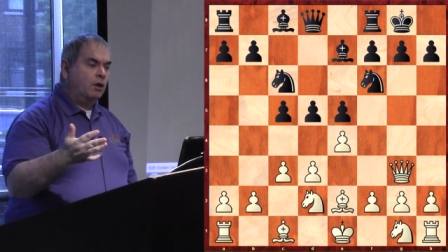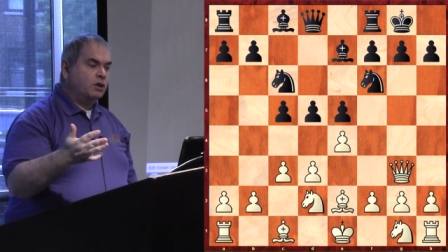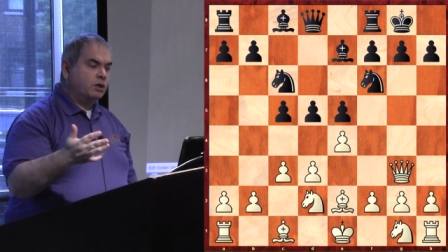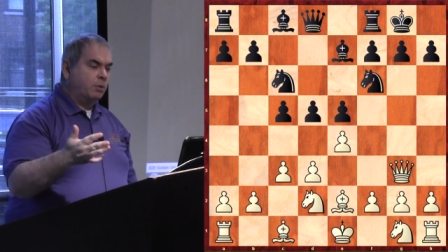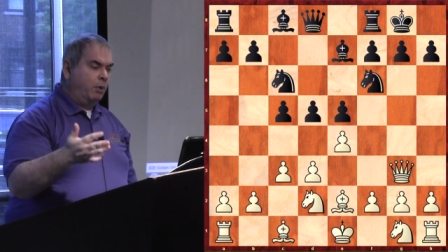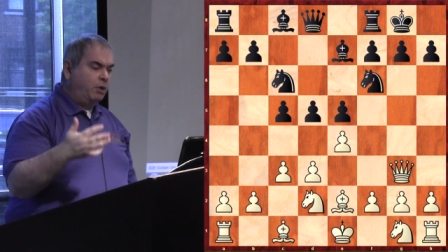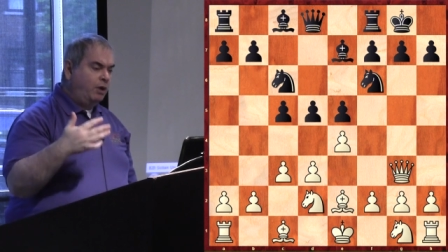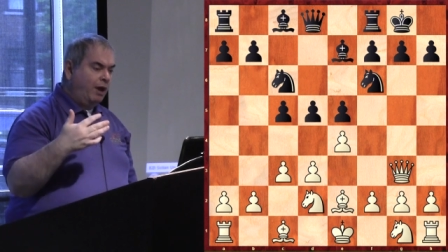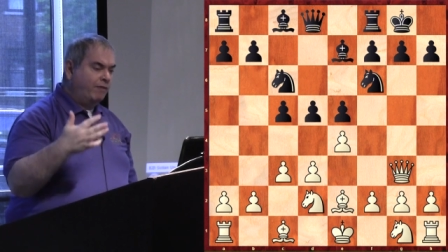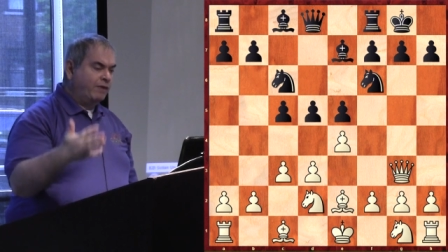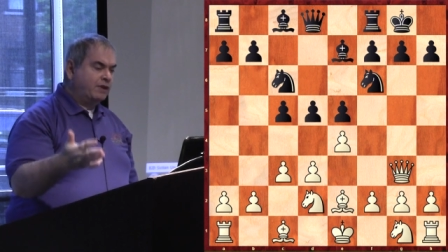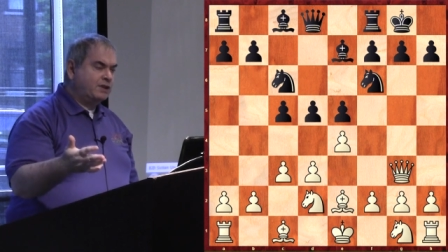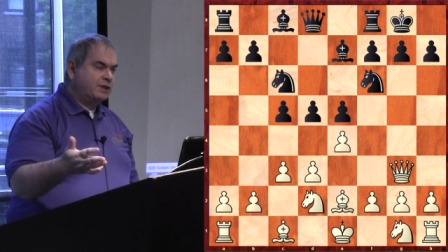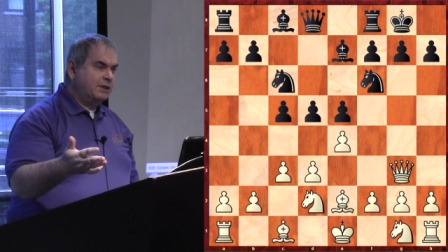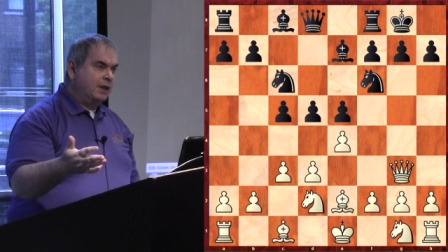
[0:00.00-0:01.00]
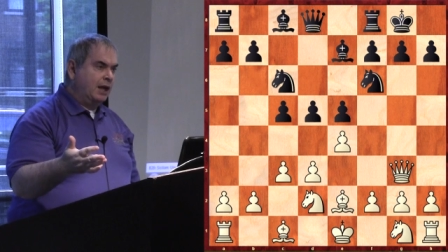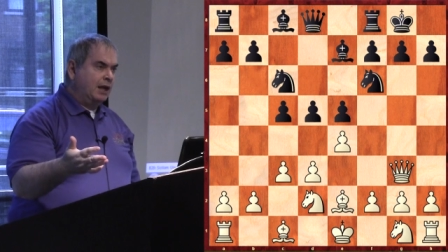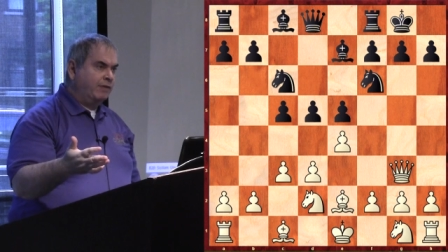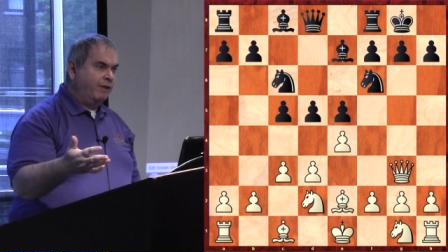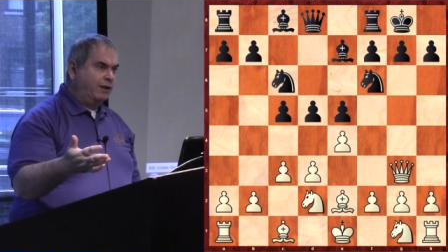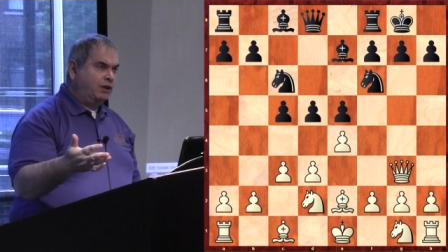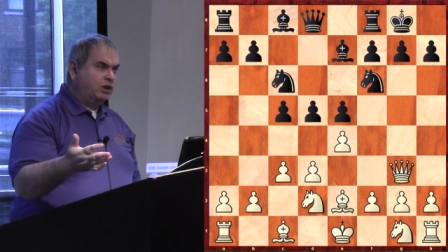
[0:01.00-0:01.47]
So when you have an
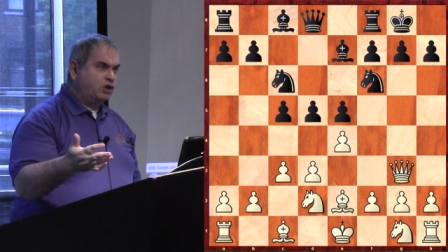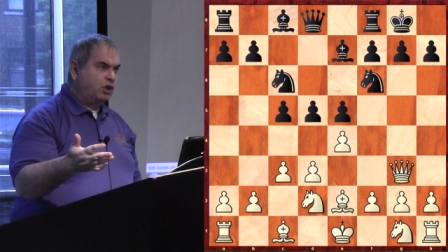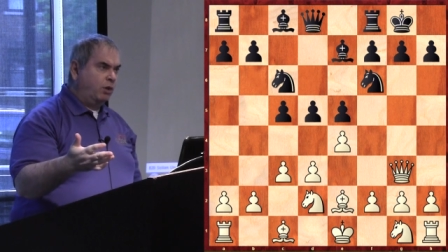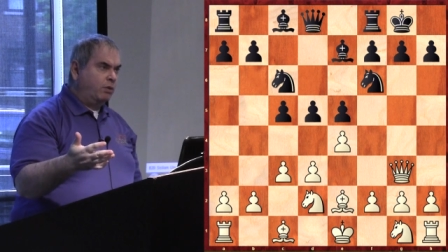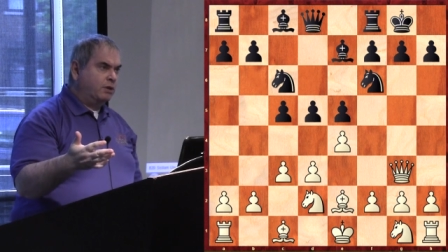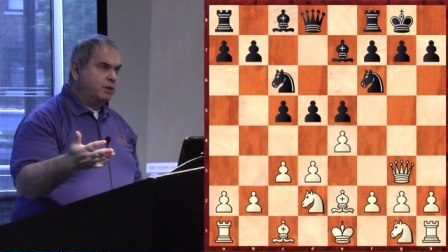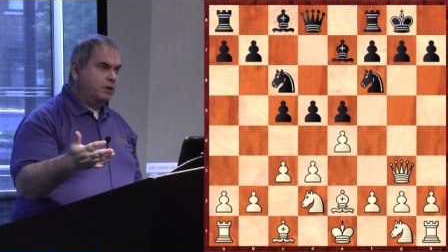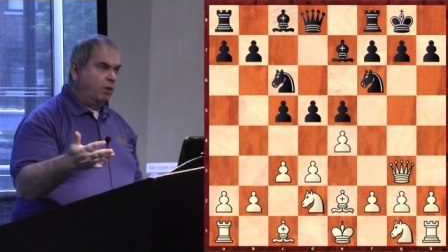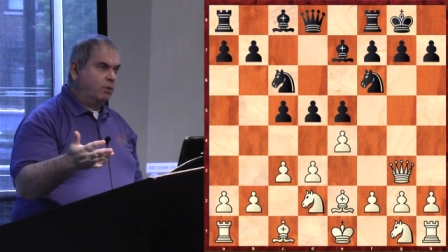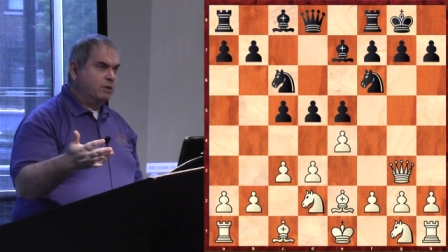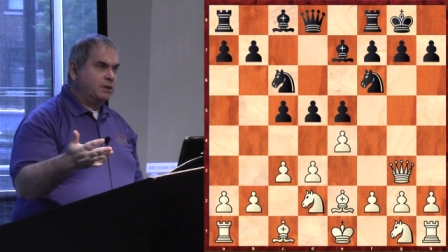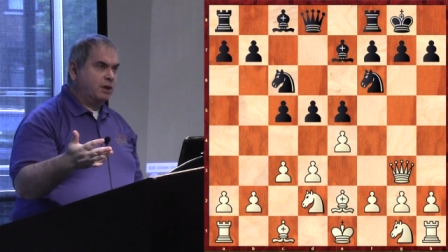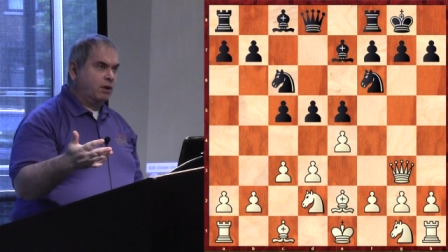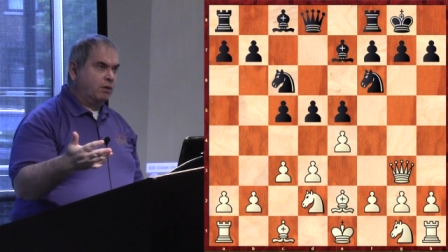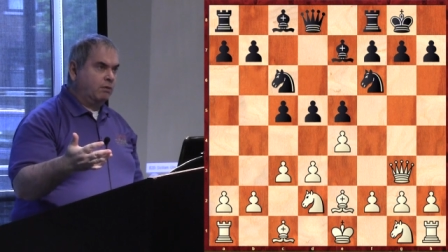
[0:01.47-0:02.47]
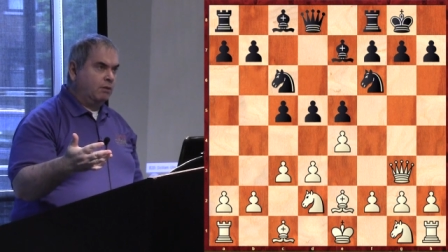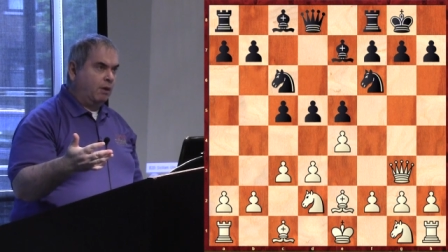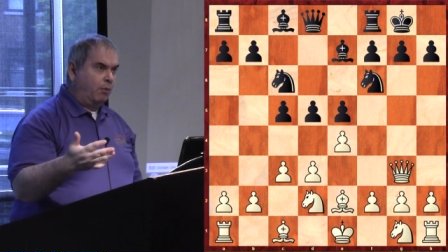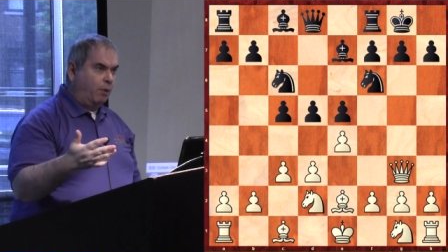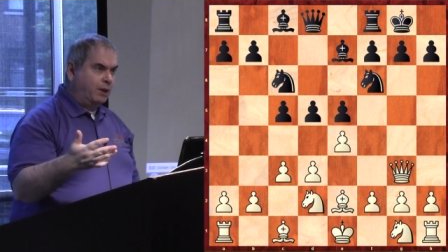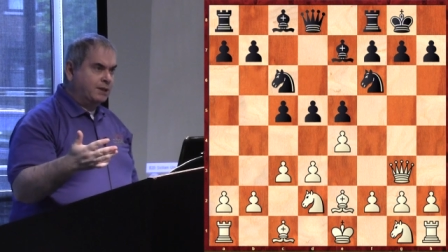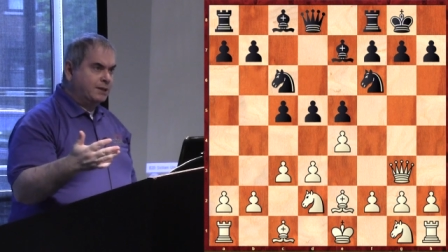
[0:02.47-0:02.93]
advantage toward, towards the, uh,
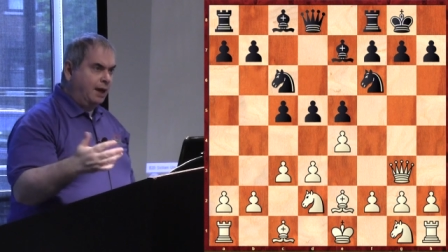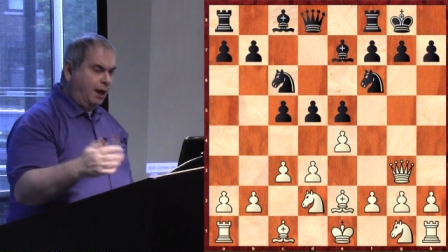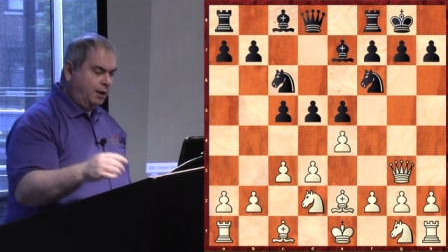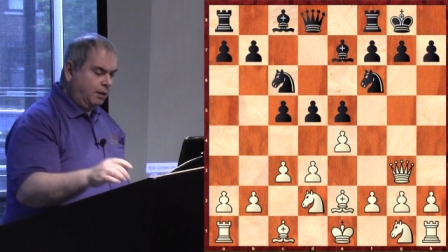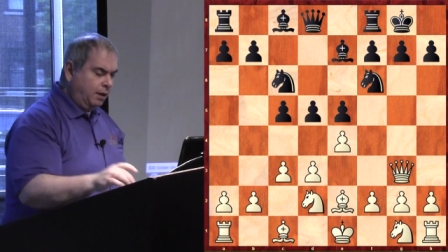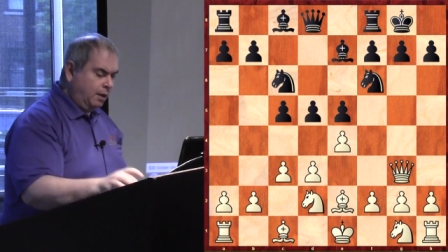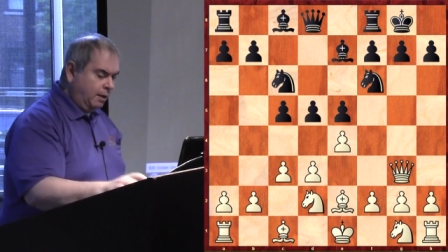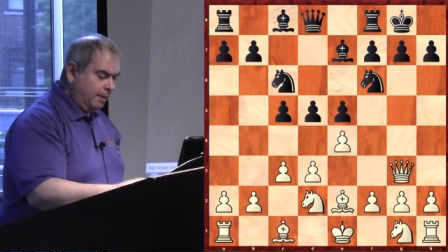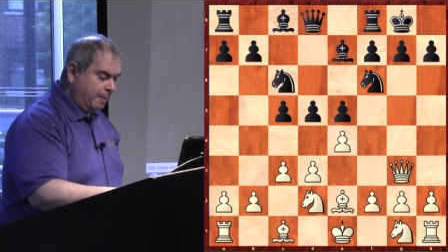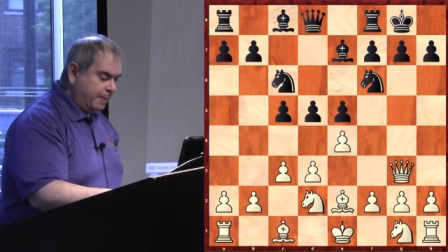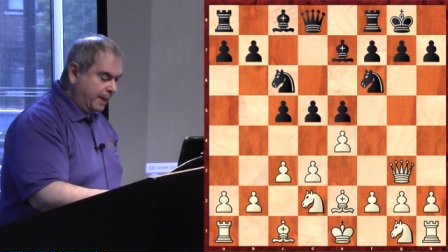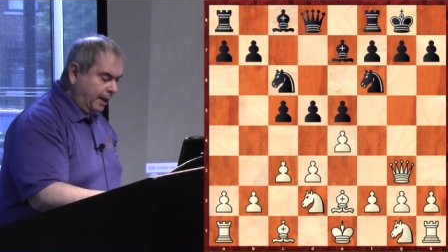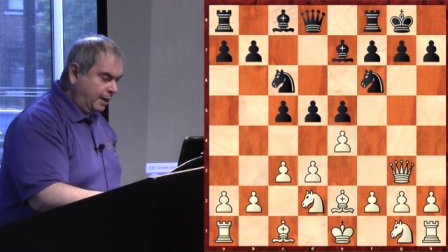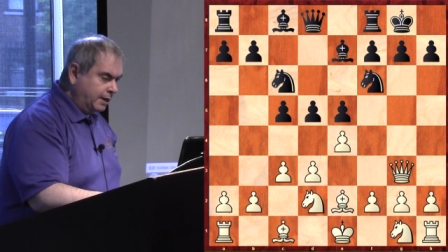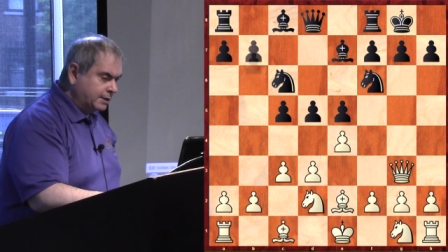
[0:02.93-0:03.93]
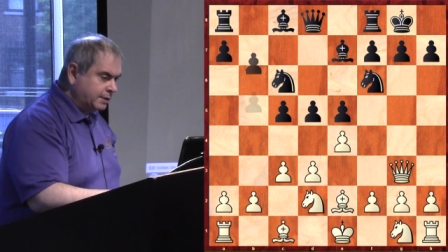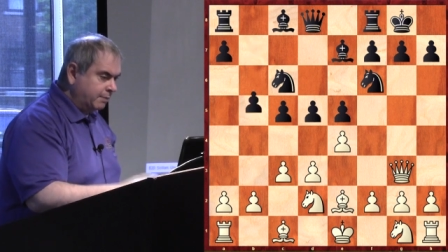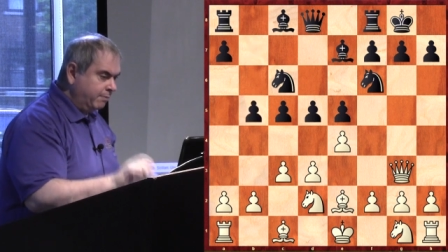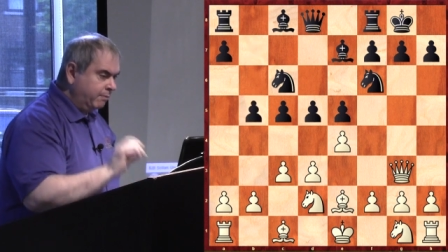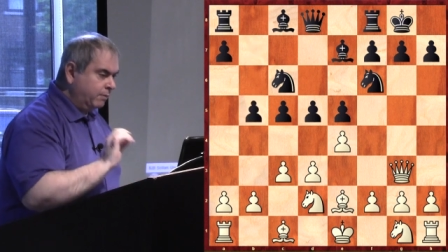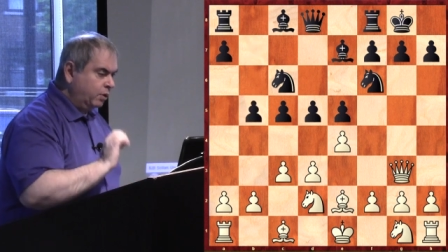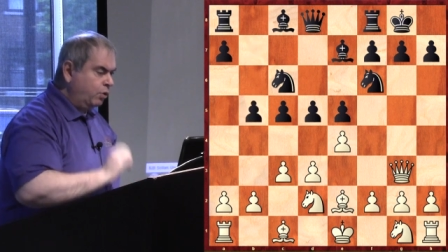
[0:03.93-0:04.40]
one side, then it's a
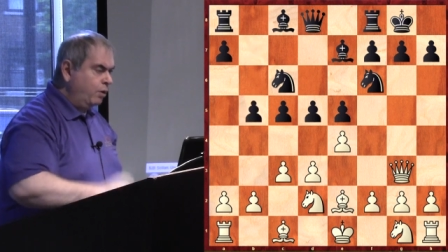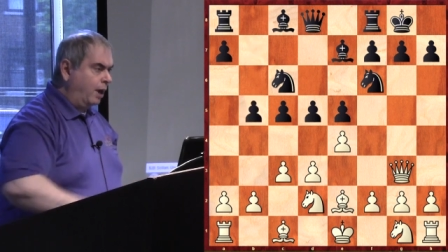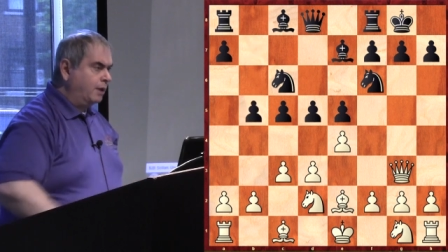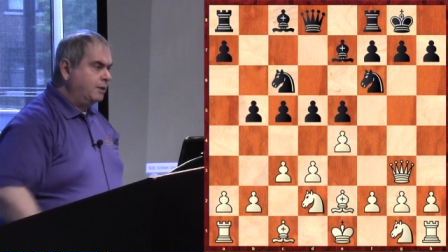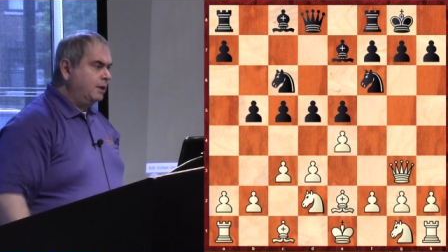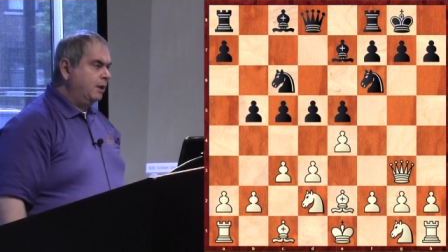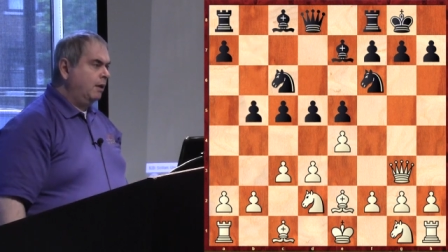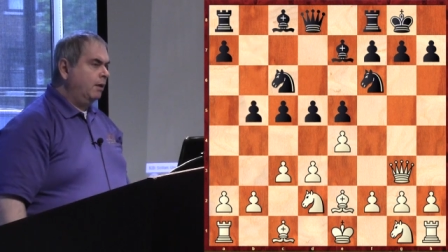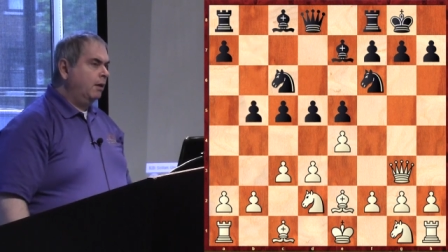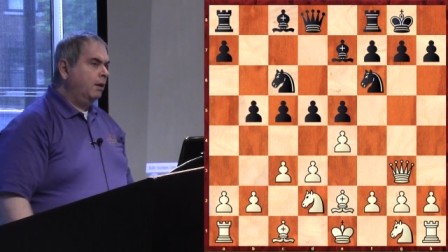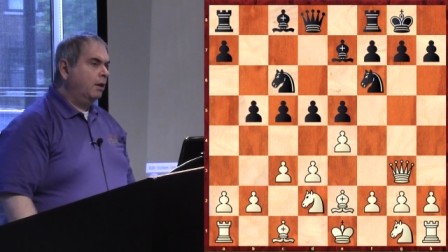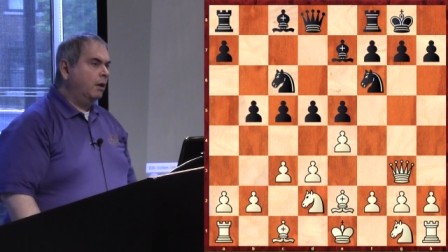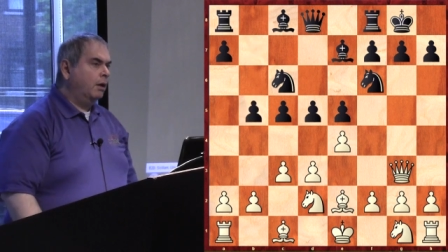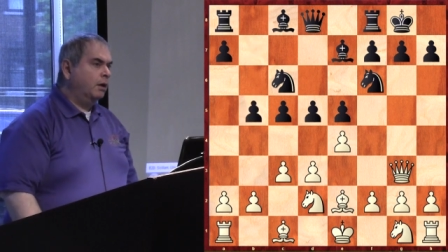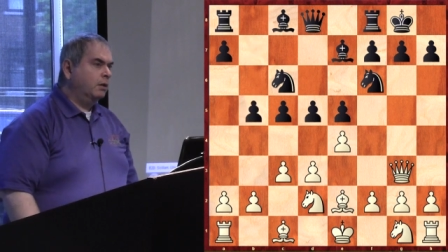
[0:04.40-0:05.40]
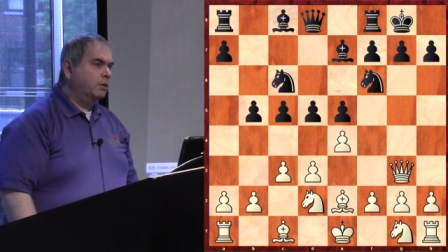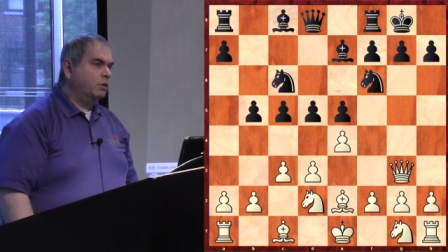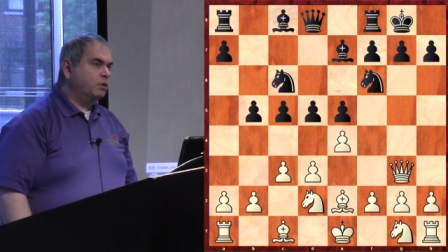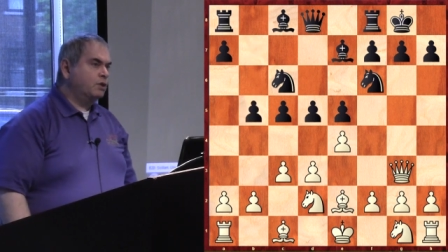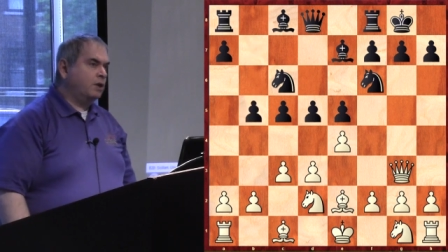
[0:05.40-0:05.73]
good idea to